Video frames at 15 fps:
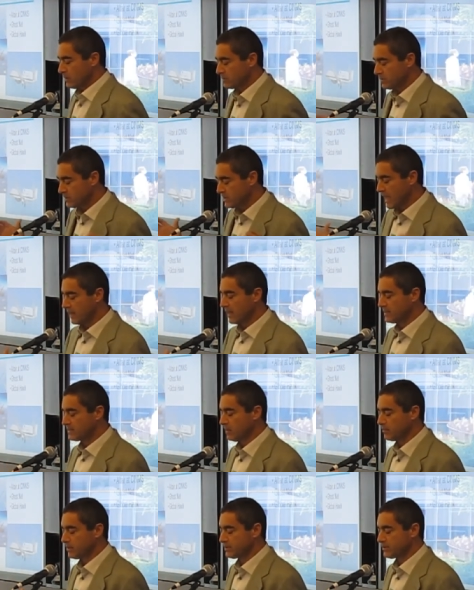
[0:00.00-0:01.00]
so satellites
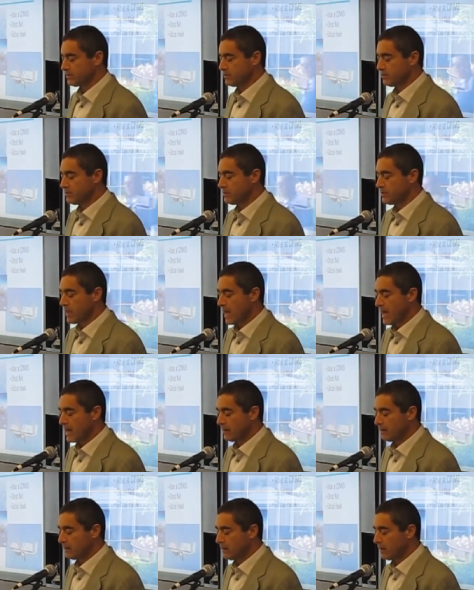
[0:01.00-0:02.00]
help us do
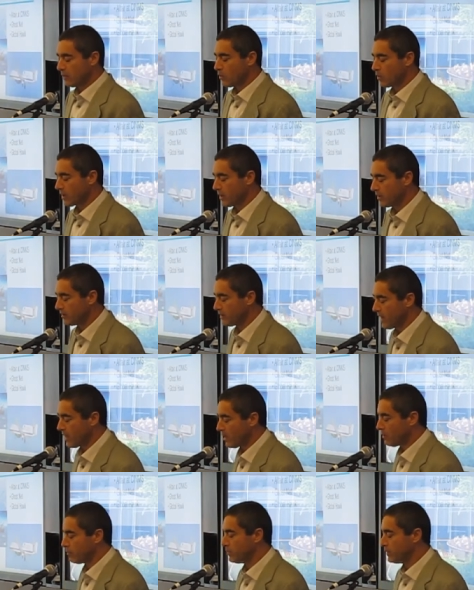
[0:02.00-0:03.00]
that. I won't get into
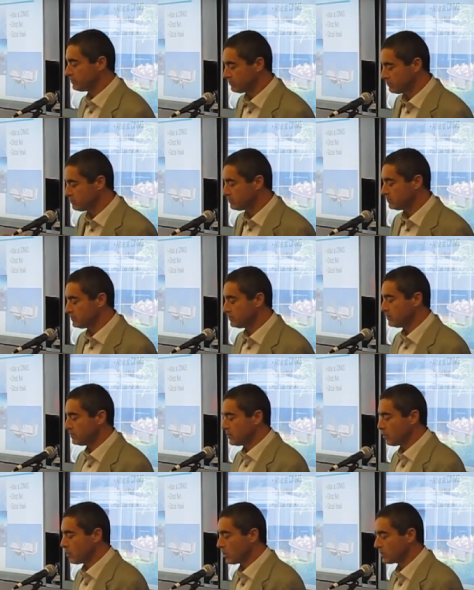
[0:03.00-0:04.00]
how, but
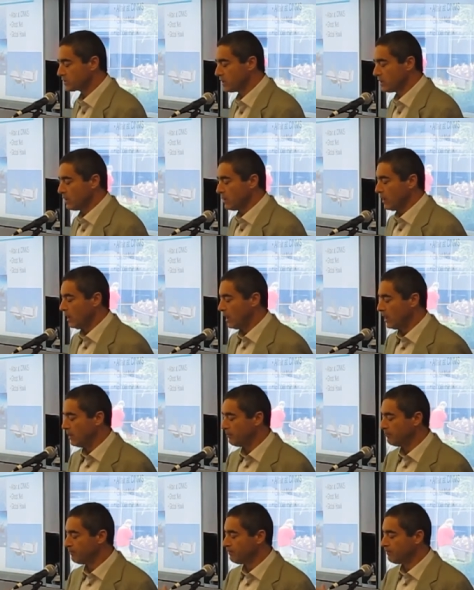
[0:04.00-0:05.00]
it works.
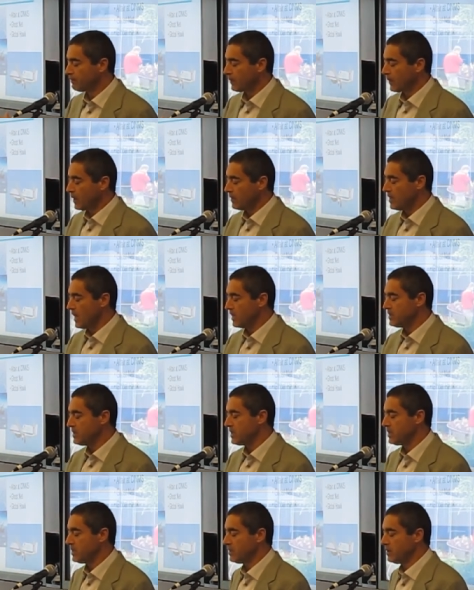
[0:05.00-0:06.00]
And the
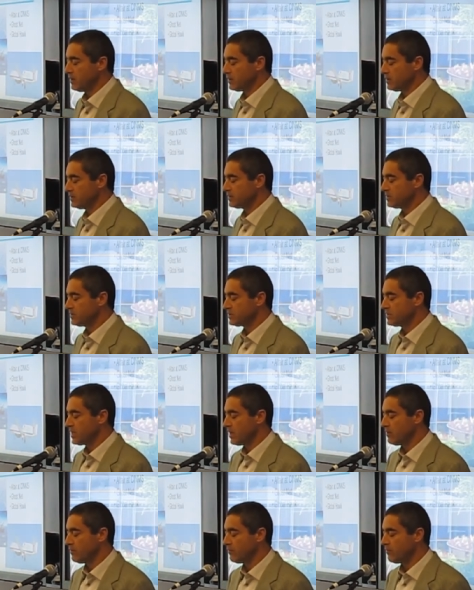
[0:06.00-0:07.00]
idea here is,
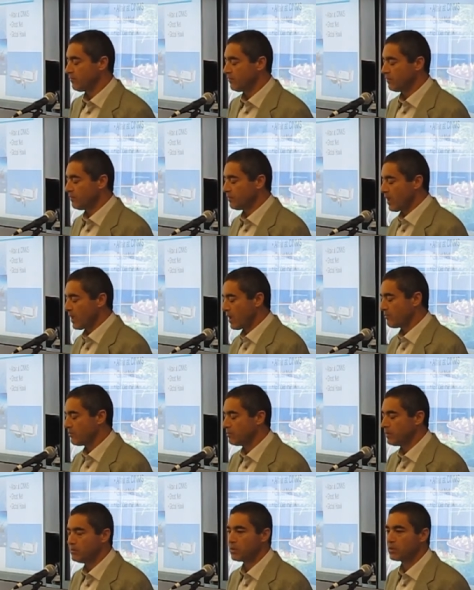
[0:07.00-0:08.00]
instead of
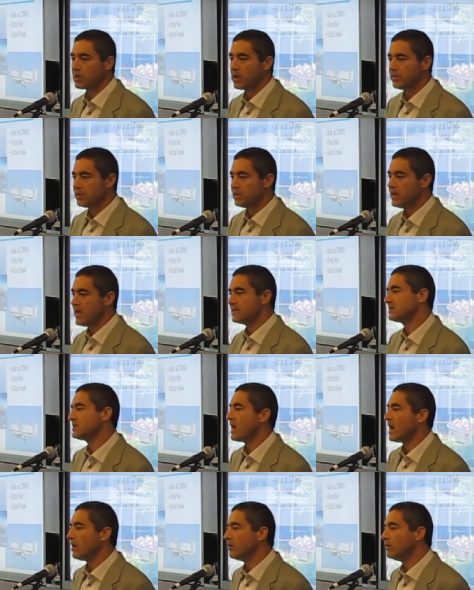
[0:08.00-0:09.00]
having people cut the nets
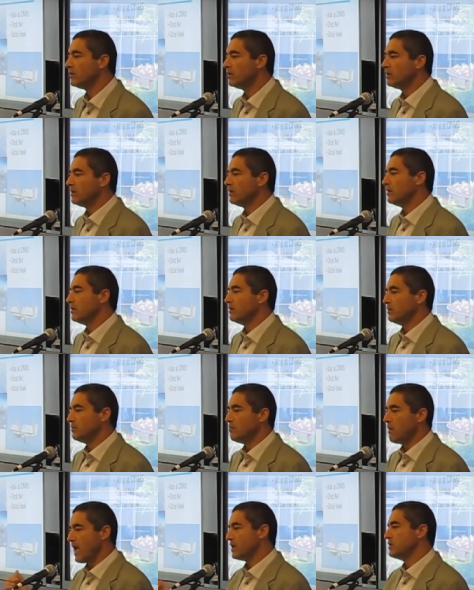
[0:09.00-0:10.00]
out
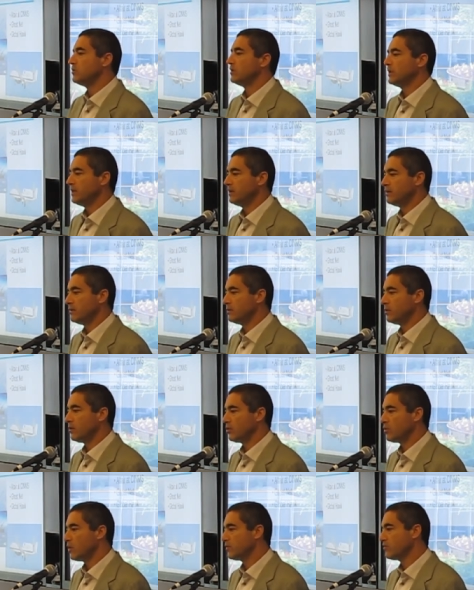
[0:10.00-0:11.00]
manually in the
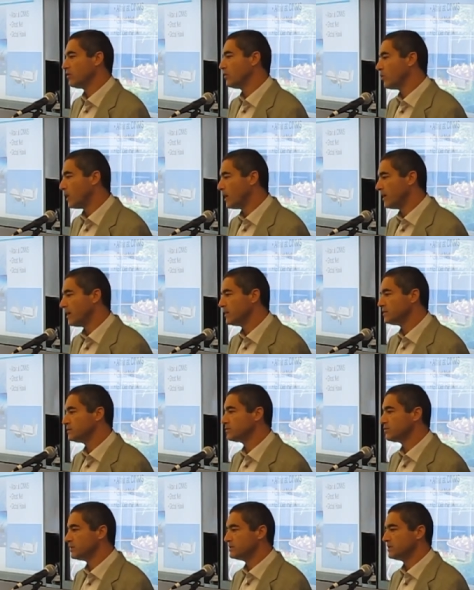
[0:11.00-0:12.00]
northwestern Hawaiian
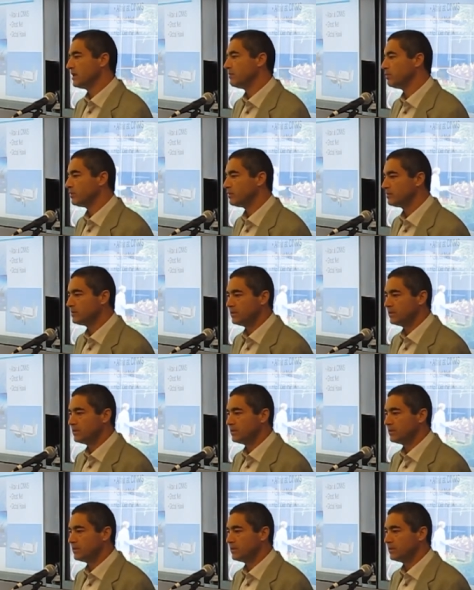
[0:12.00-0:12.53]
Islands, for example,